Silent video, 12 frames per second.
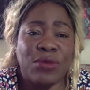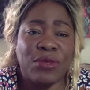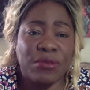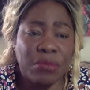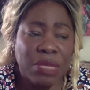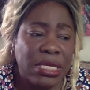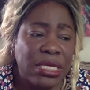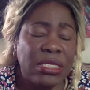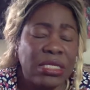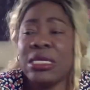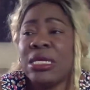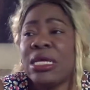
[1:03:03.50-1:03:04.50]
with me,
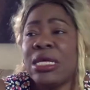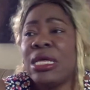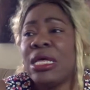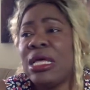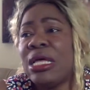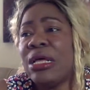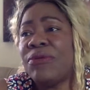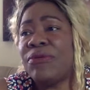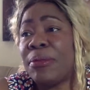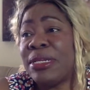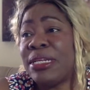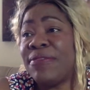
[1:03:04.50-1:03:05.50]

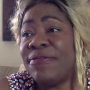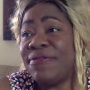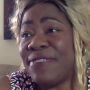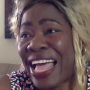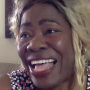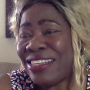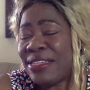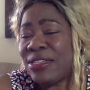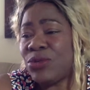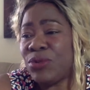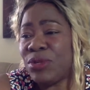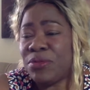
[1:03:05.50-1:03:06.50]
Ramadan
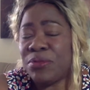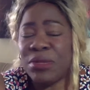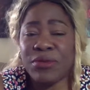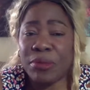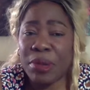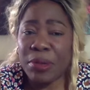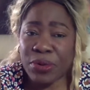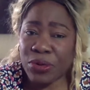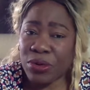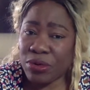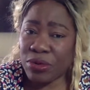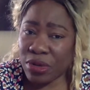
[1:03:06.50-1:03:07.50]
fast with me,
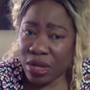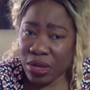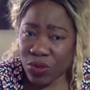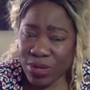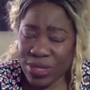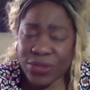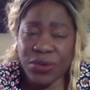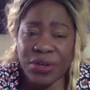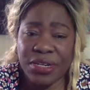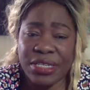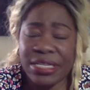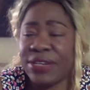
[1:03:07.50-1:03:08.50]
remember we
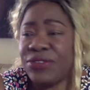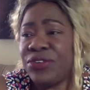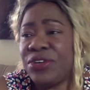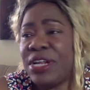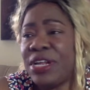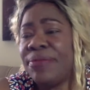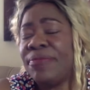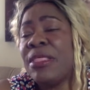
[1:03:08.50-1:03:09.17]
started yesterday.